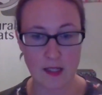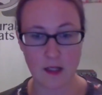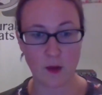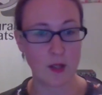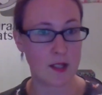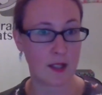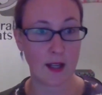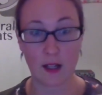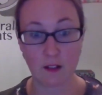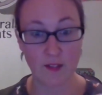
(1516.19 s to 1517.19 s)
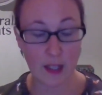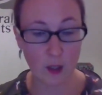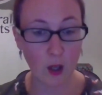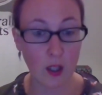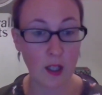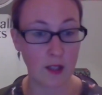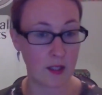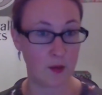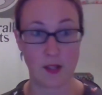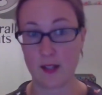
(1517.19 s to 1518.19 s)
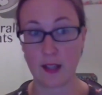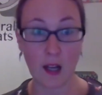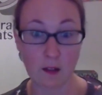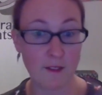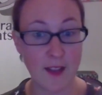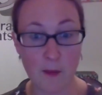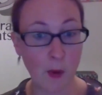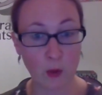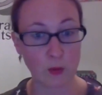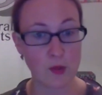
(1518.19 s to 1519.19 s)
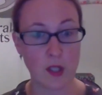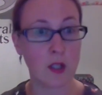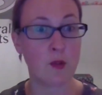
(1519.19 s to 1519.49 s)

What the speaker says: notice the color of their collar, notice the color of their bowls.